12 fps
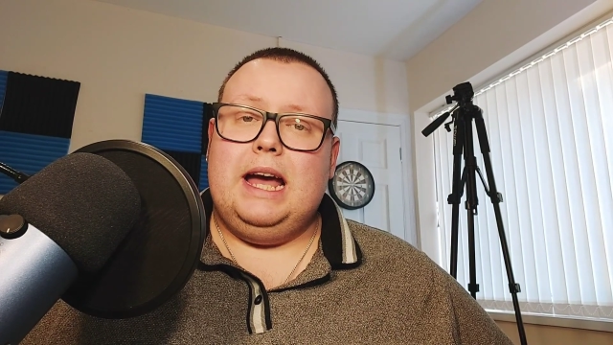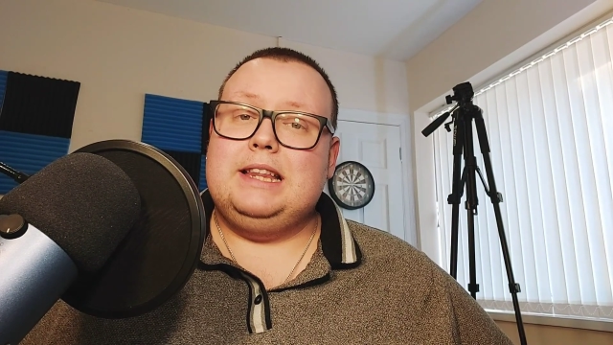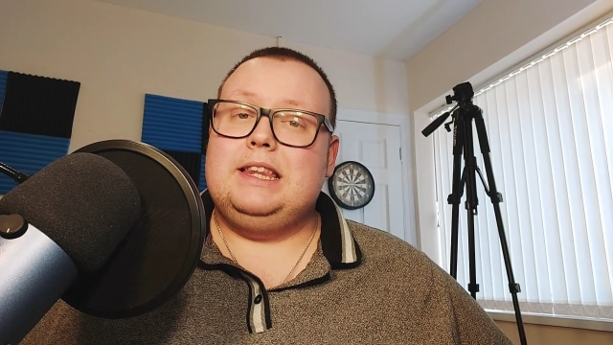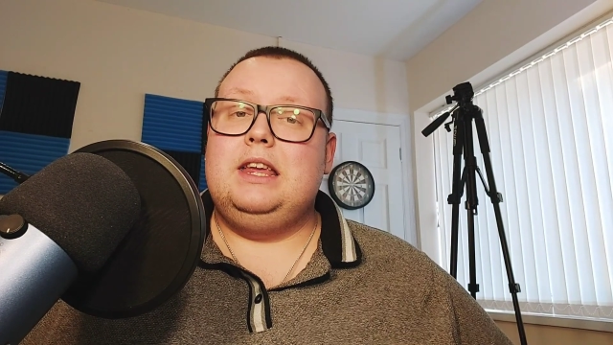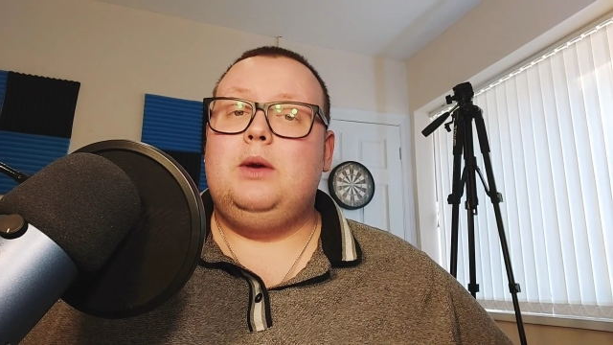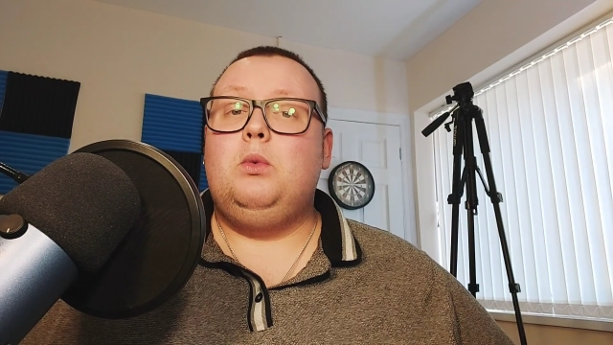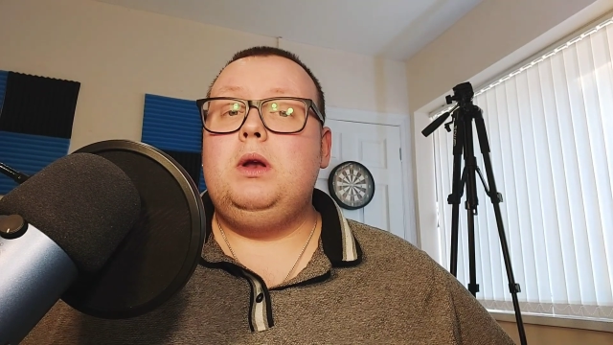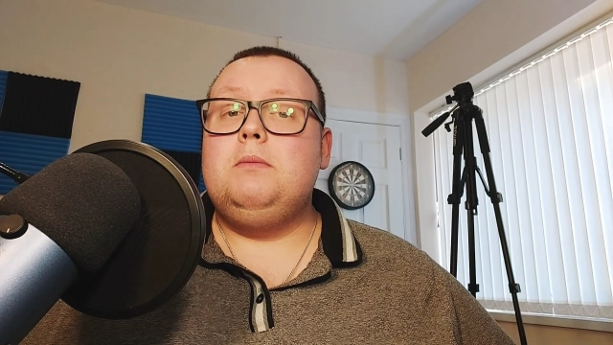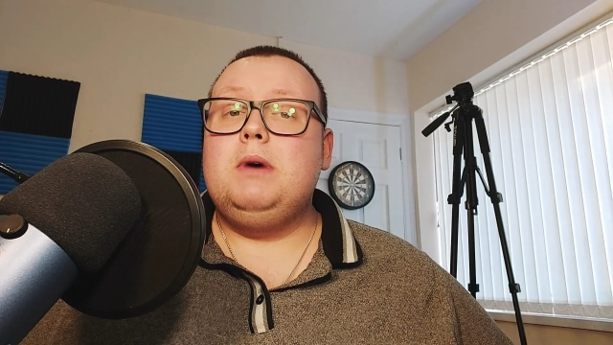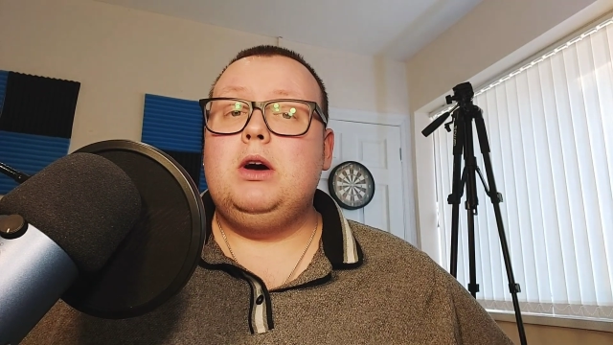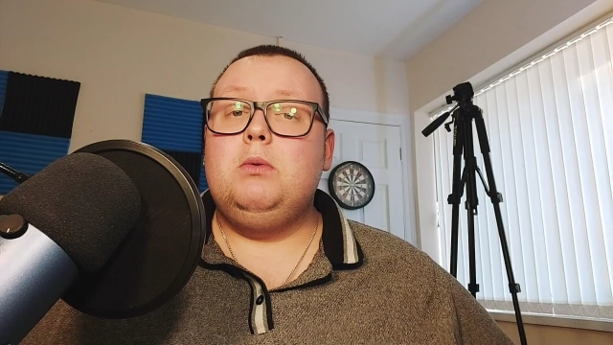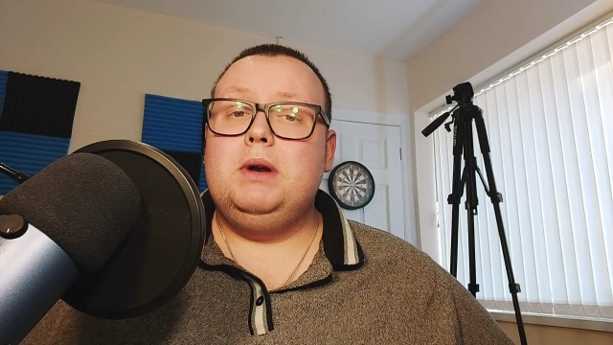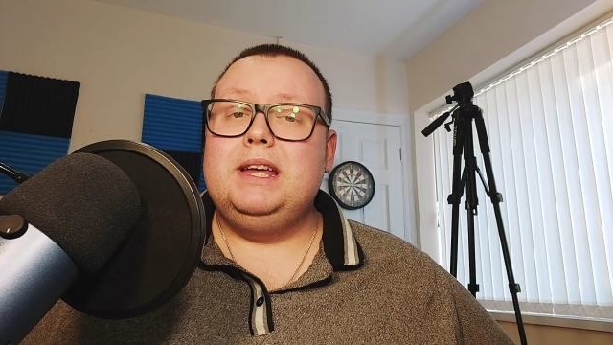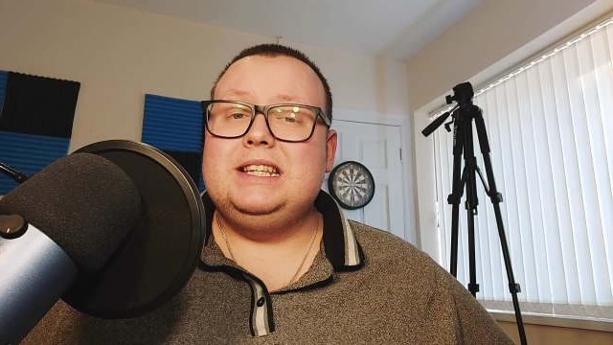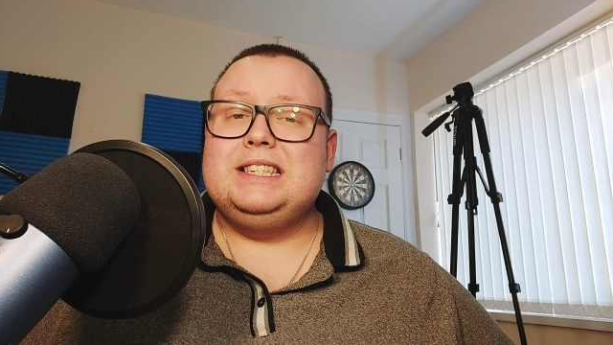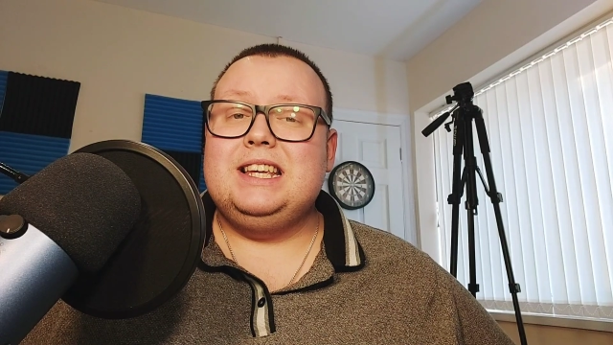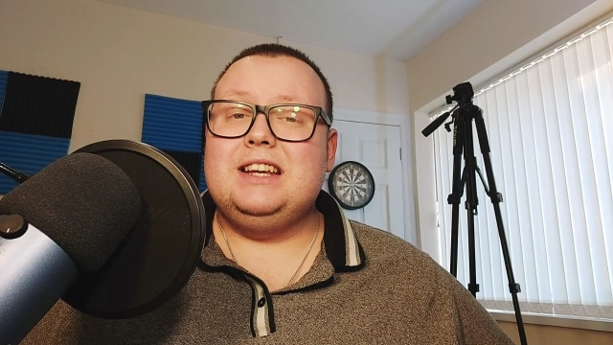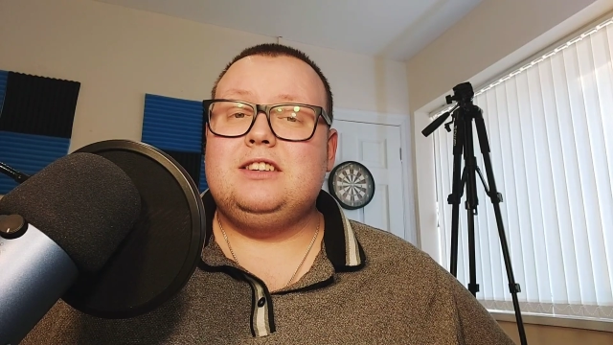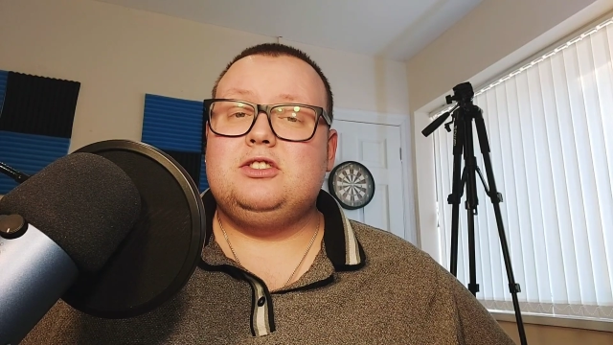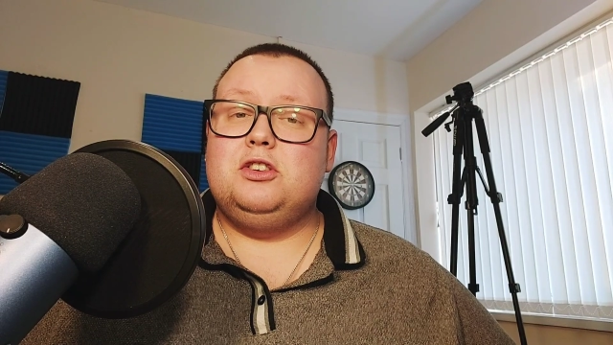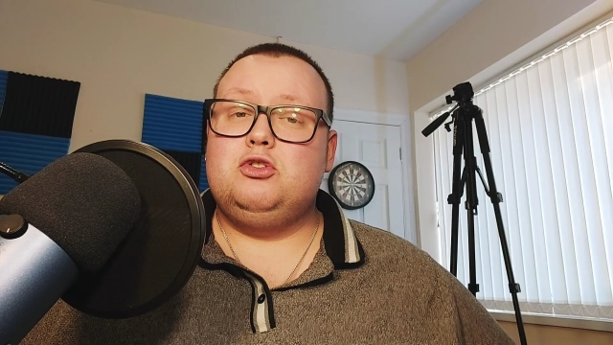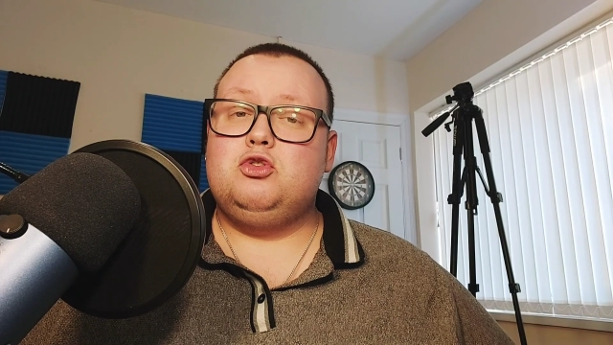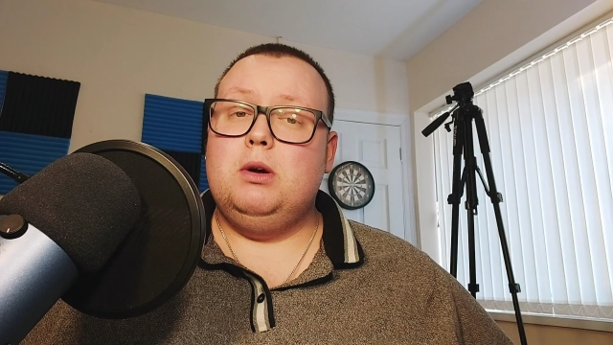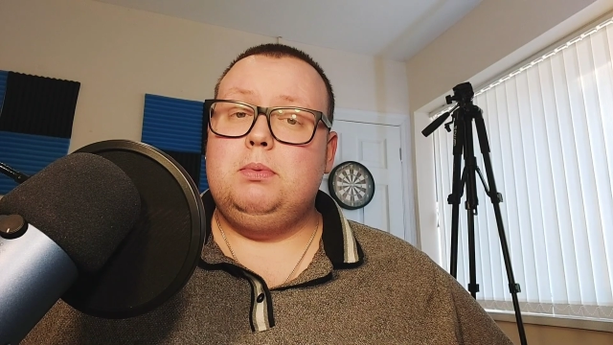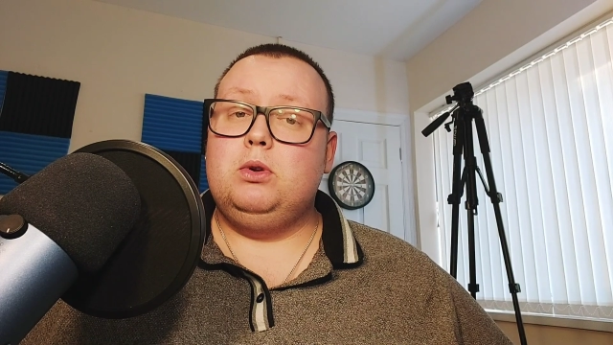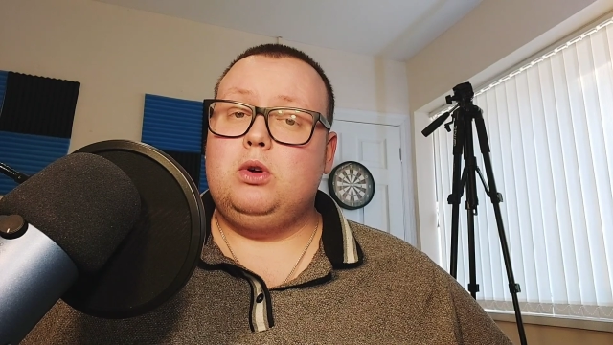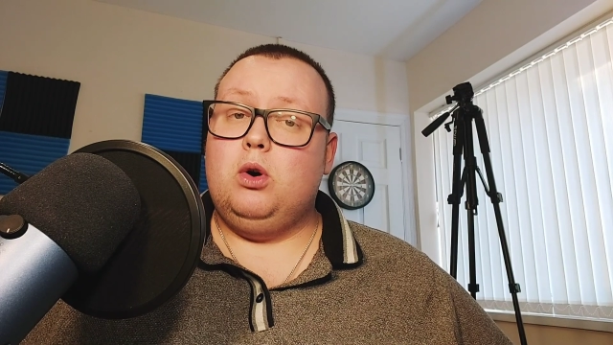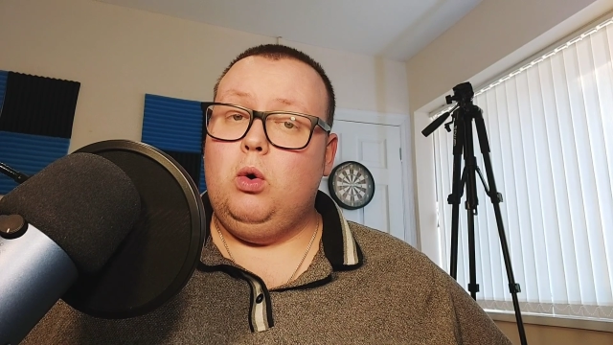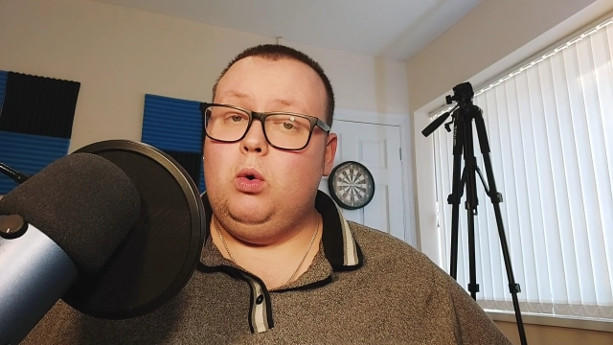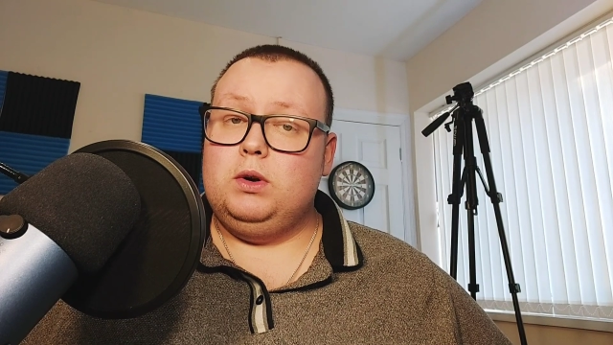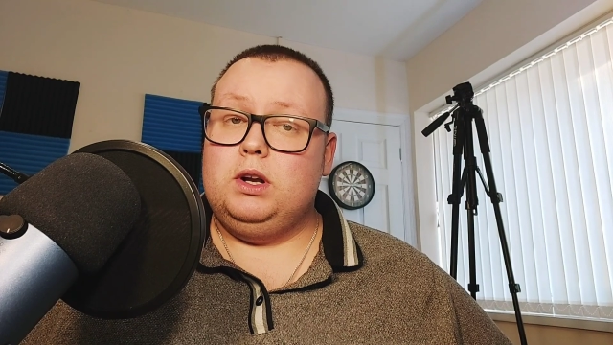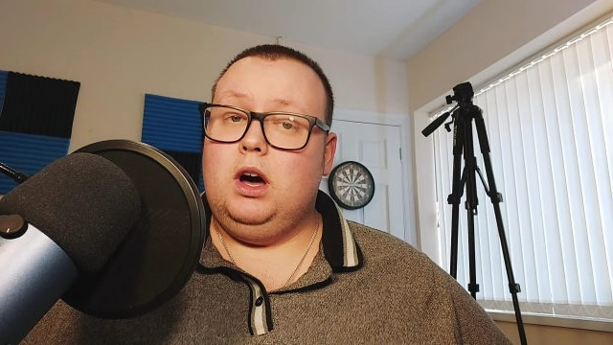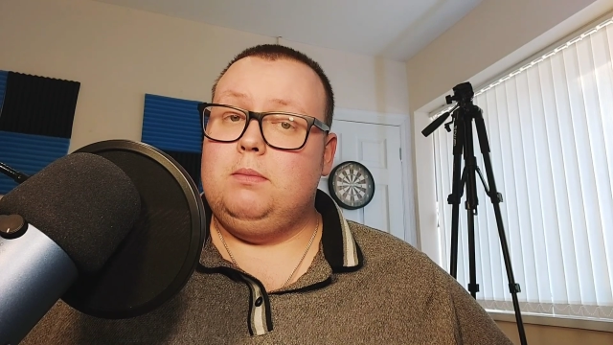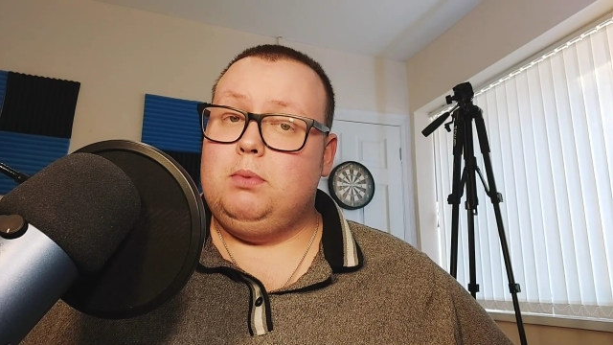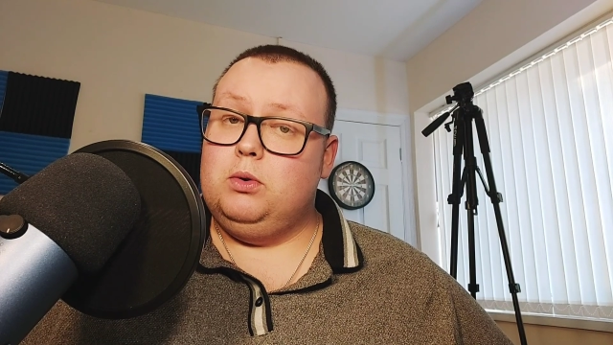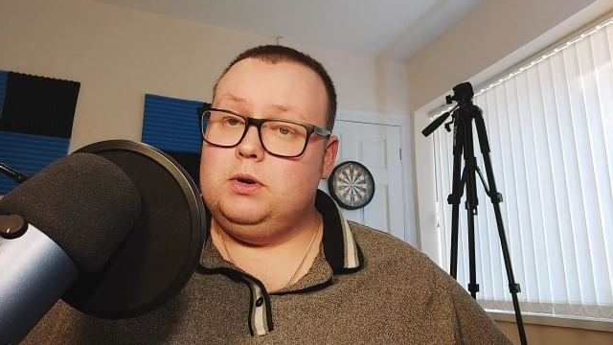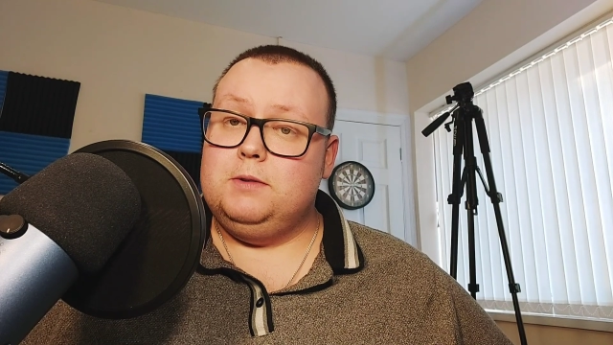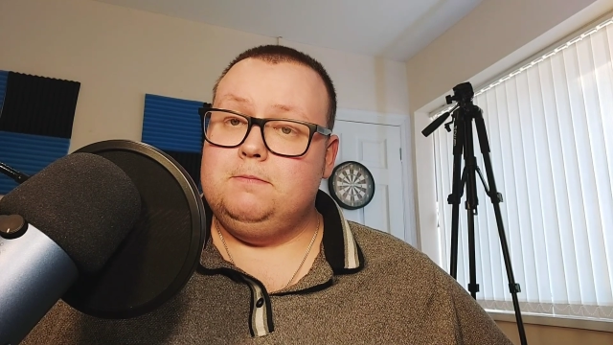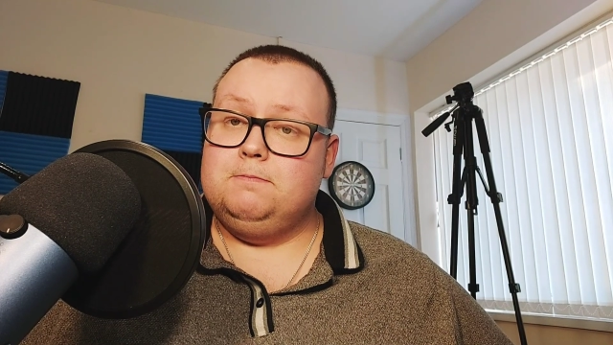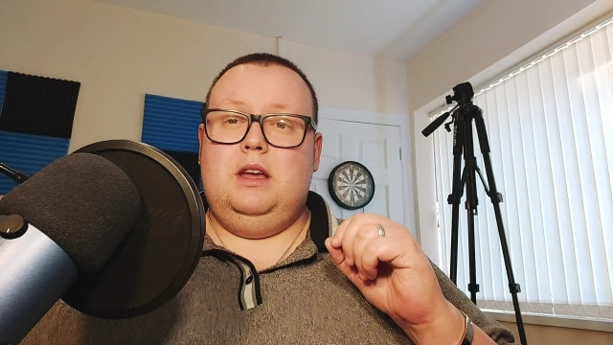at the Winmau Blade 6 triple core dartboard.